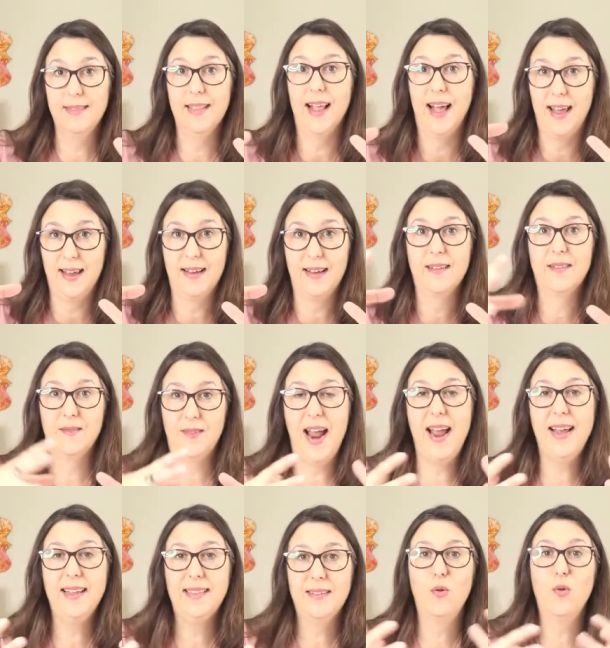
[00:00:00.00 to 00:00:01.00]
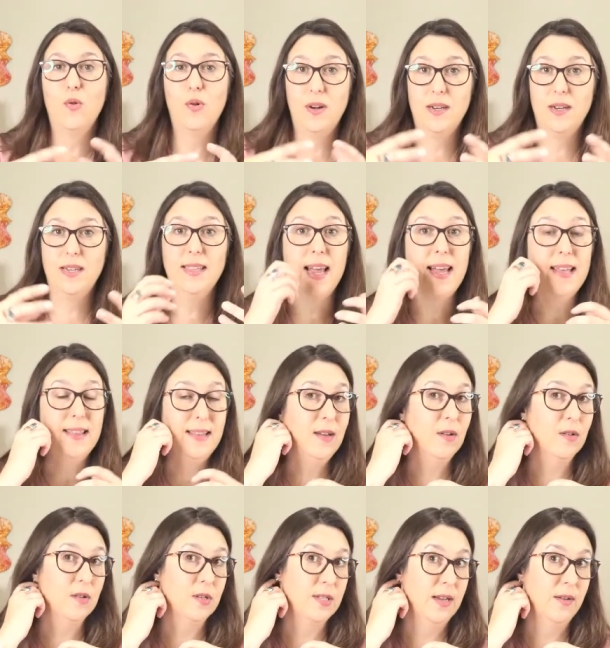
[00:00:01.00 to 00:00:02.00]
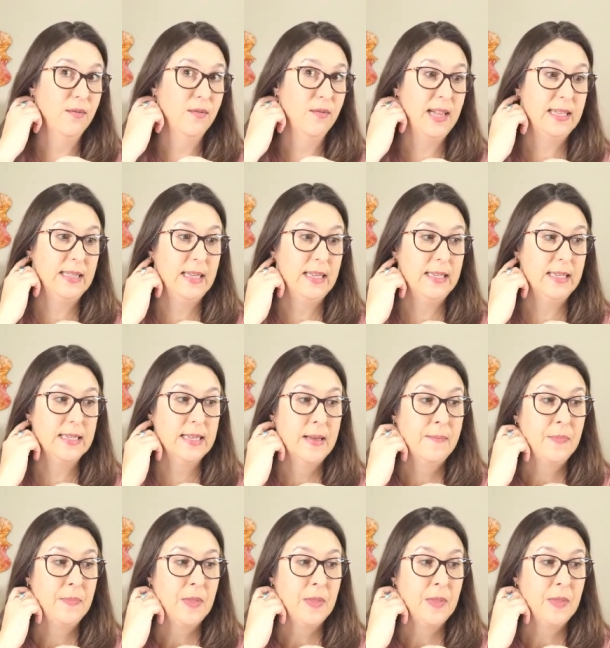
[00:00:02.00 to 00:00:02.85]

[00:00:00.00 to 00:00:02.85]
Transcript: like right coordinating or something like this.